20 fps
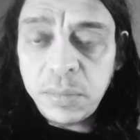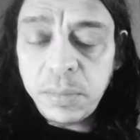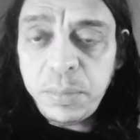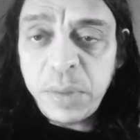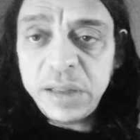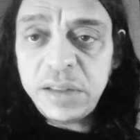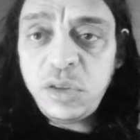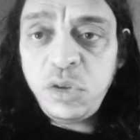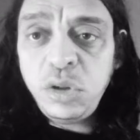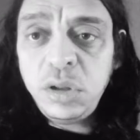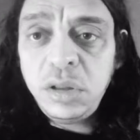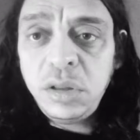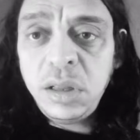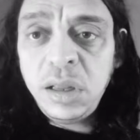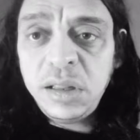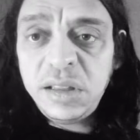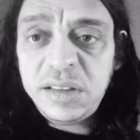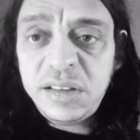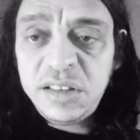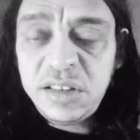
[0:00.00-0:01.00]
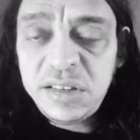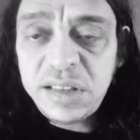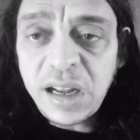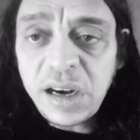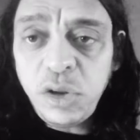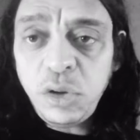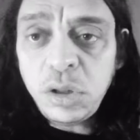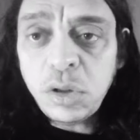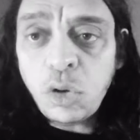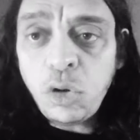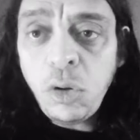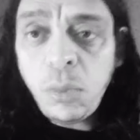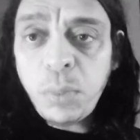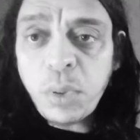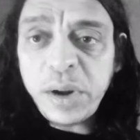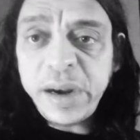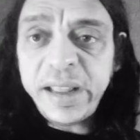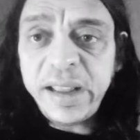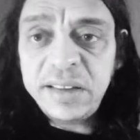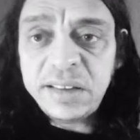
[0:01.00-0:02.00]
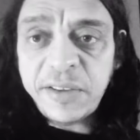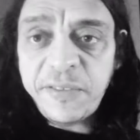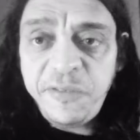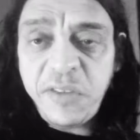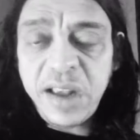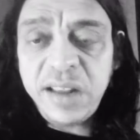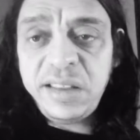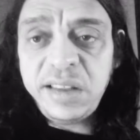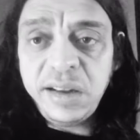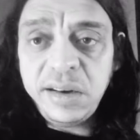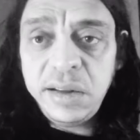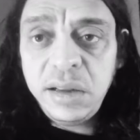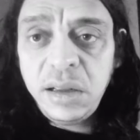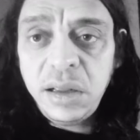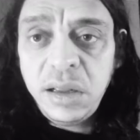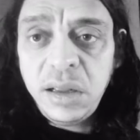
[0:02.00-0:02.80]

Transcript: But it's telling you the whole body is affected.